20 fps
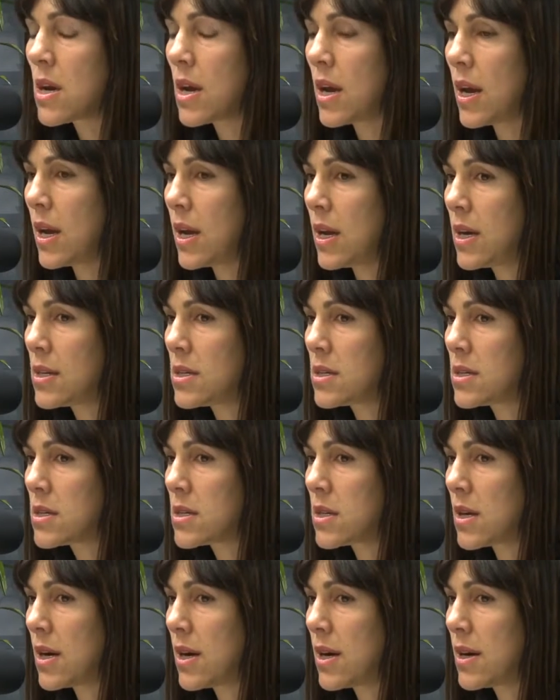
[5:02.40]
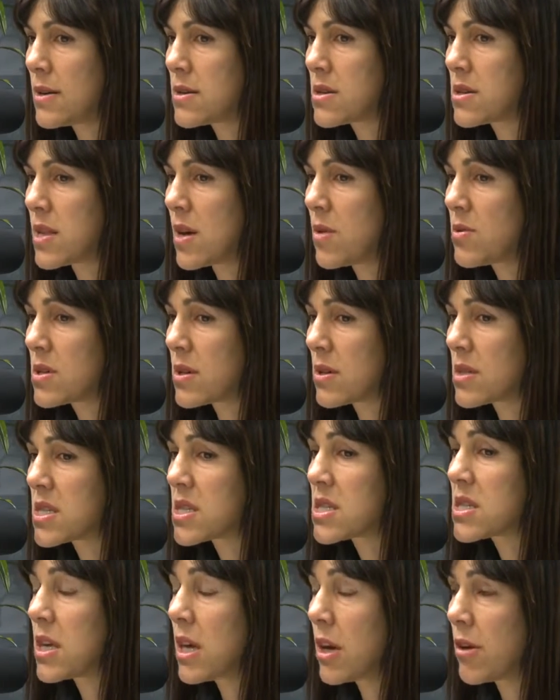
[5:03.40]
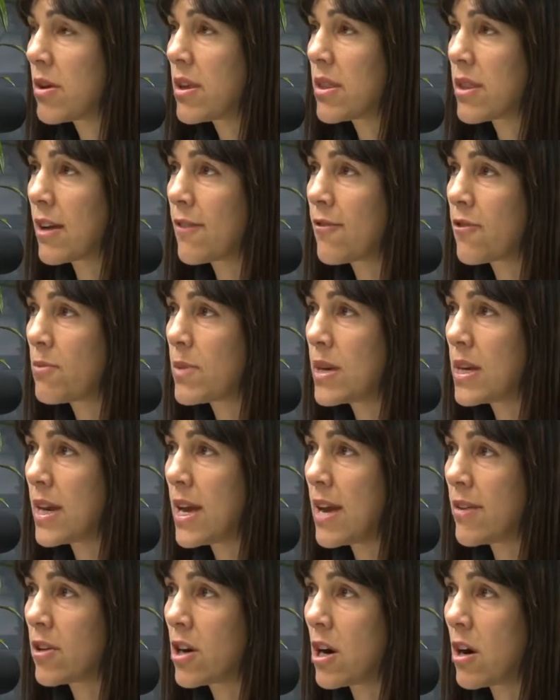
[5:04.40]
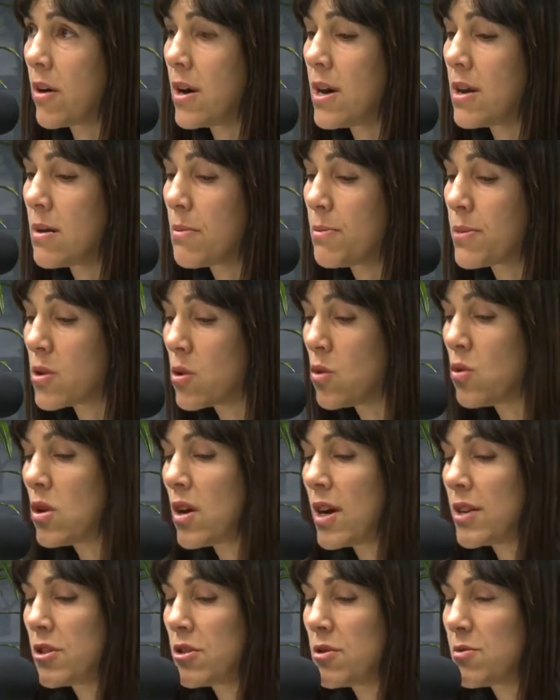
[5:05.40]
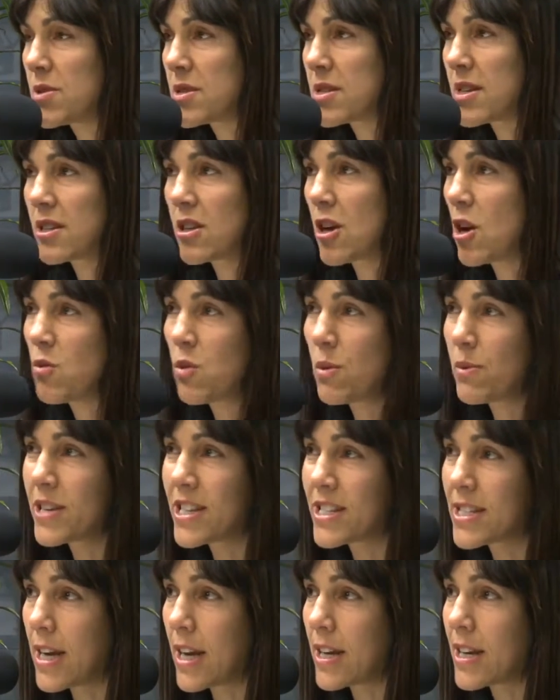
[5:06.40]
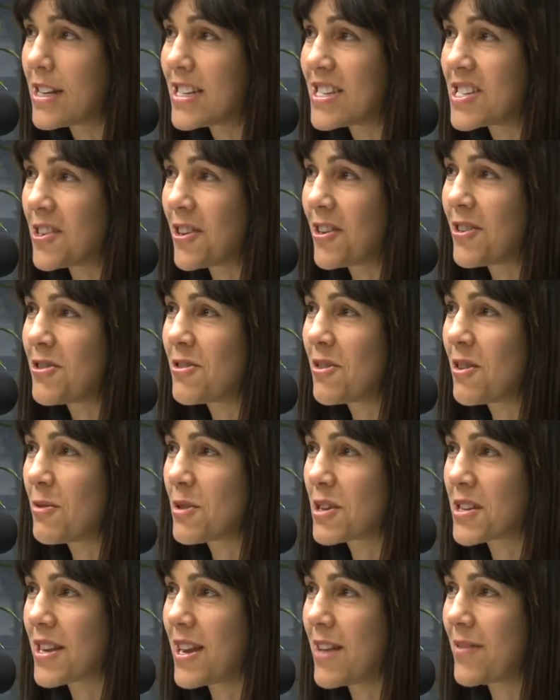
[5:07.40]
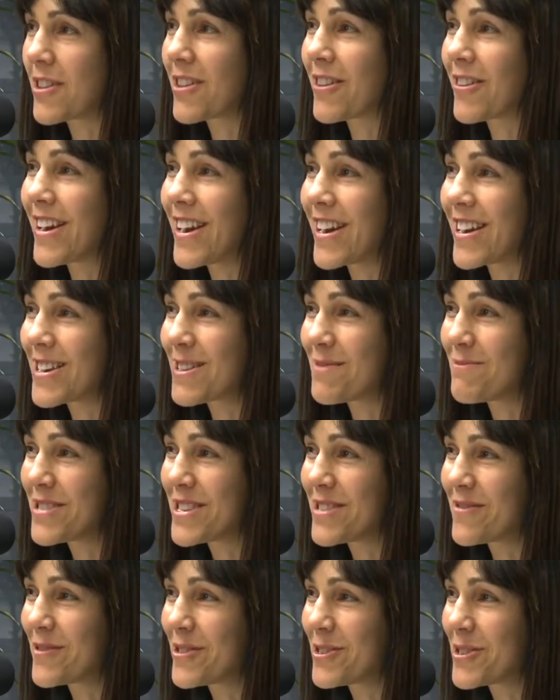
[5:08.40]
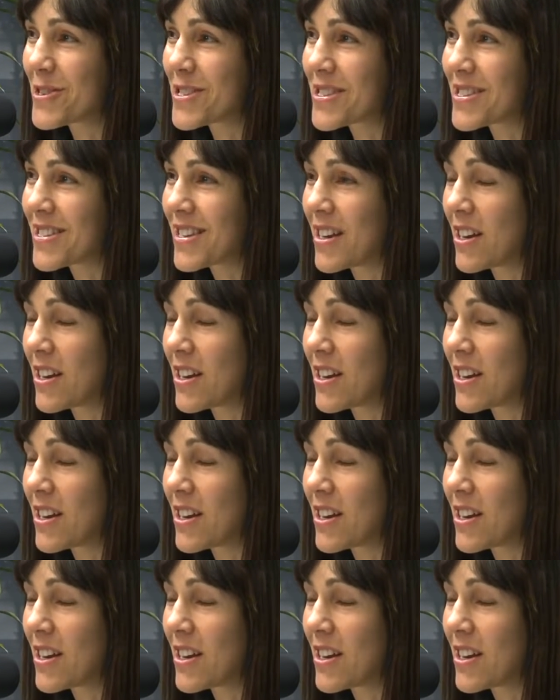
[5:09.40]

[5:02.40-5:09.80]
and so that was a scary thing for me to have a go at. But all I knew was that no woman had done it, so I wanted to have a crack and be the first.